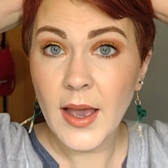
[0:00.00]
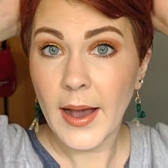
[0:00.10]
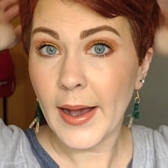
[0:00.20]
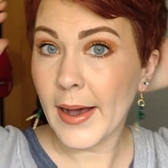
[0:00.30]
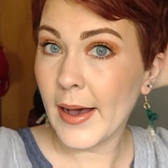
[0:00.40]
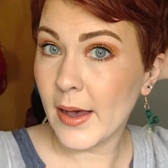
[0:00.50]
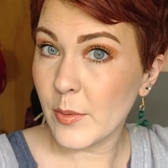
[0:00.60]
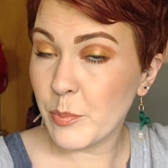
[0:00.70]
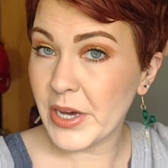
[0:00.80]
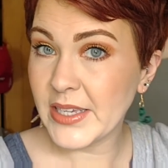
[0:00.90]

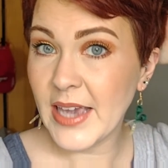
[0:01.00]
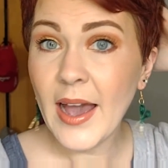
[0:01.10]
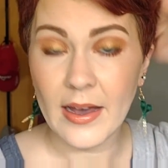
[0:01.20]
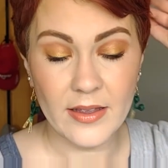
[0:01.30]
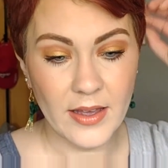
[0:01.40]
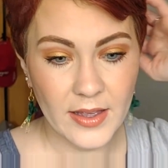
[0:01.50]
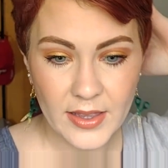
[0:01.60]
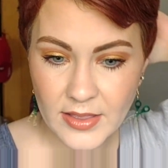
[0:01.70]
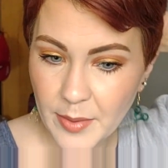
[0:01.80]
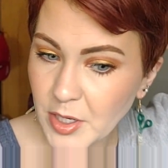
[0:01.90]
But yeah,
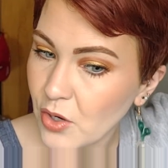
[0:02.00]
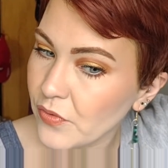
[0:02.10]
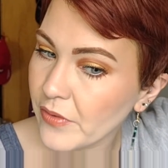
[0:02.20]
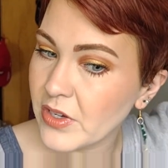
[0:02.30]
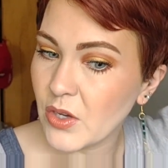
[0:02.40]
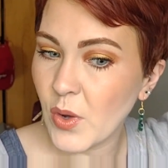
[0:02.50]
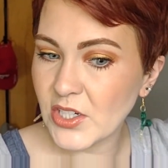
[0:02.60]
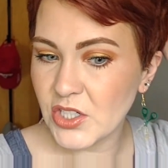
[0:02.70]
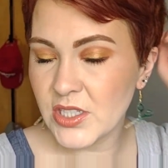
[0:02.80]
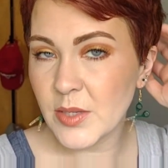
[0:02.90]
let me know if you have any
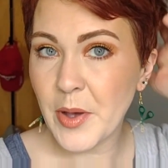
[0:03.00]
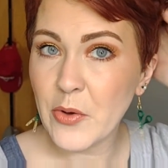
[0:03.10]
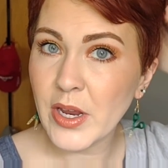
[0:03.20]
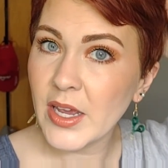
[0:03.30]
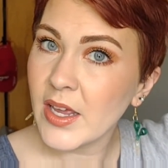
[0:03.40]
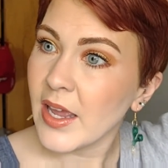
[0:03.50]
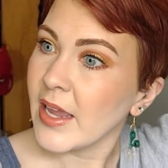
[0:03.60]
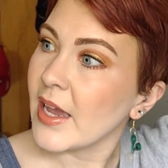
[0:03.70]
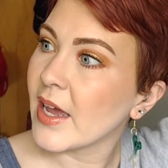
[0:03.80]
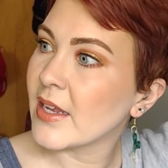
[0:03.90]
questions about it
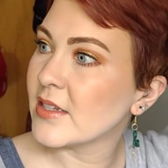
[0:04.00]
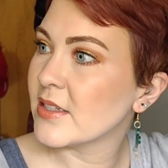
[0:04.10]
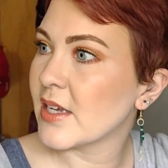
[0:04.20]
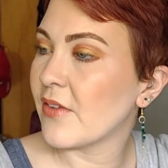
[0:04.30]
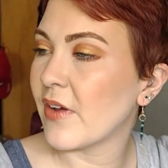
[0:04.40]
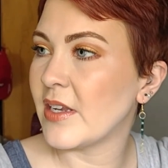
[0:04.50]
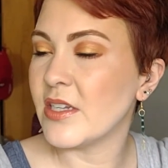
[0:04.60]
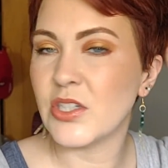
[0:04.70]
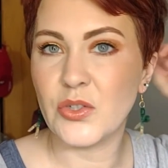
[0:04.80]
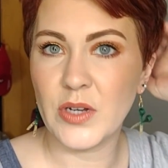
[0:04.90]
and if I need
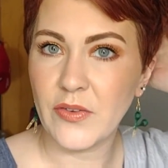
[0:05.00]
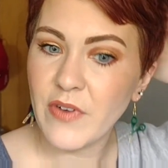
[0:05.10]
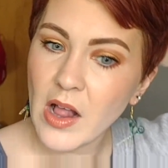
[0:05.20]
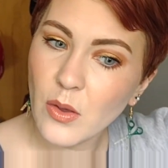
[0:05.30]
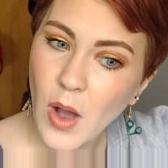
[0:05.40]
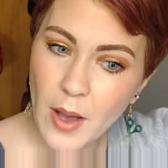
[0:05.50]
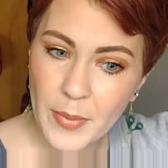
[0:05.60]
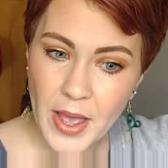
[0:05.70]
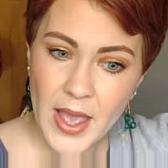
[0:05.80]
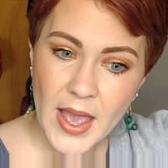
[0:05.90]
to do any follow-up.
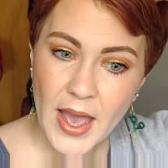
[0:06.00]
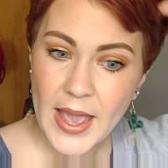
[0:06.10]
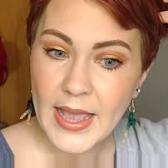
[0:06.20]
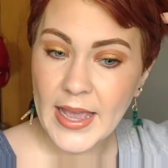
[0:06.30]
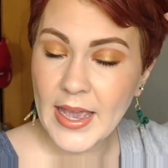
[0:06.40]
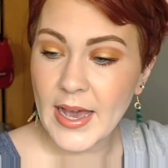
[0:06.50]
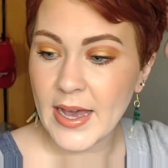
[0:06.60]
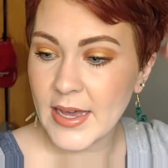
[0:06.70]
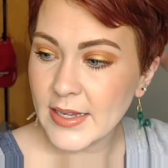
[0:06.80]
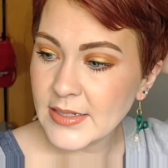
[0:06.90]

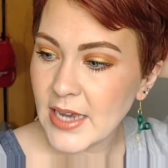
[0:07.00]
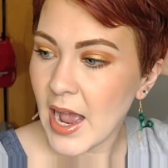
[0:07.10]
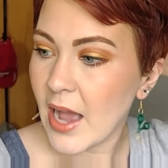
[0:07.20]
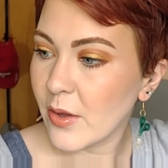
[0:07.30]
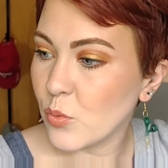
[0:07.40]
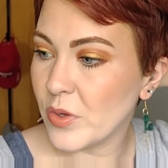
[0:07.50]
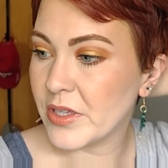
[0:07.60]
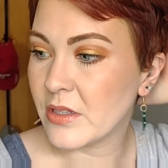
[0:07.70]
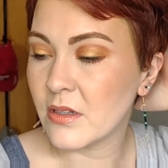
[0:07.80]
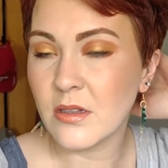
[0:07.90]
And I
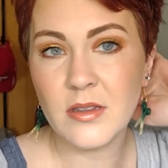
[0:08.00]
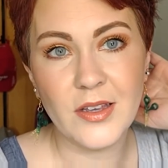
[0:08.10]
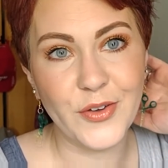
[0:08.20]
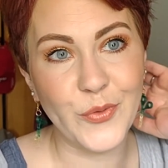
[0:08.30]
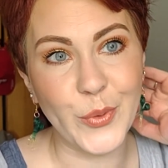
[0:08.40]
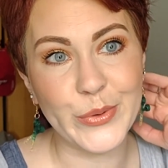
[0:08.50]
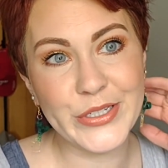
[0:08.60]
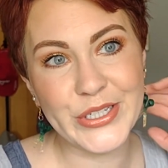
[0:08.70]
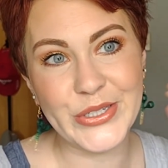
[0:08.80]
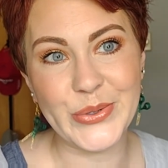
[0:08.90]
will look forward
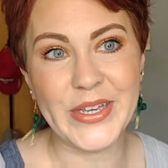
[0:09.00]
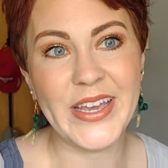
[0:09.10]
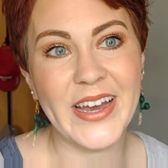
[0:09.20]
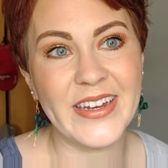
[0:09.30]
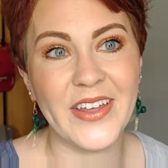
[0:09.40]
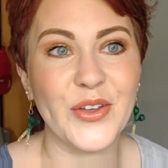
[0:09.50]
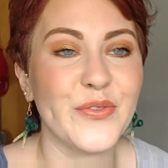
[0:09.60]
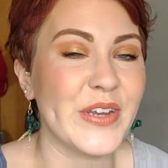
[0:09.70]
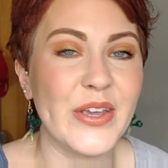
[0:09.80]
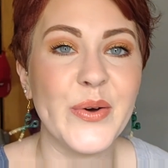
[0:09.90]
to doing another
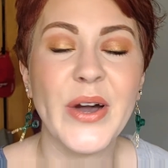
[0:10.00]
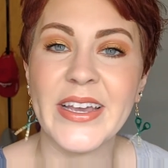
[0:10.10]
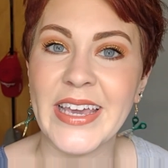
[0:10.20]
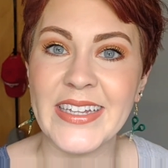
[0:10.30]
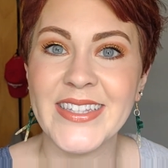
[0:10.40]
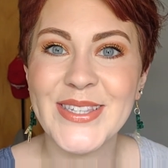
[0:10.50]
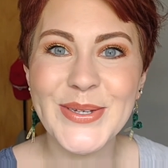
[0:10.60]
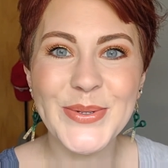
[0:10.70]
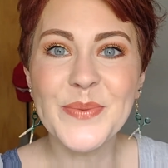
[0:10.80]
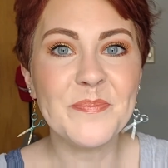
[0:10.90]
video again soon.